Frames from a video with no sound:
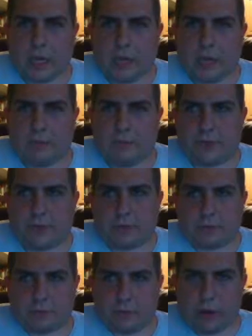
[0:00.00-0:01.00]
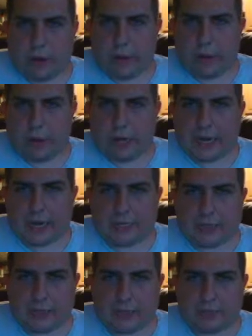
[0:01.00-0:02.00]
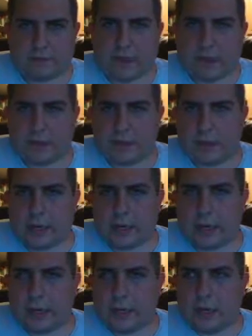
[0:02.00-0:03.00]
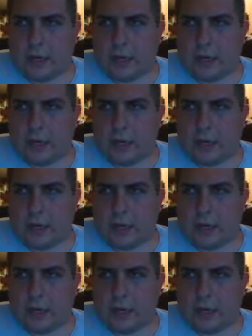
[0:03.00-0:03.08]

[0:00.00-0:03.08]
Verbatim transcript: of Chris Pratt reconnecting with his father,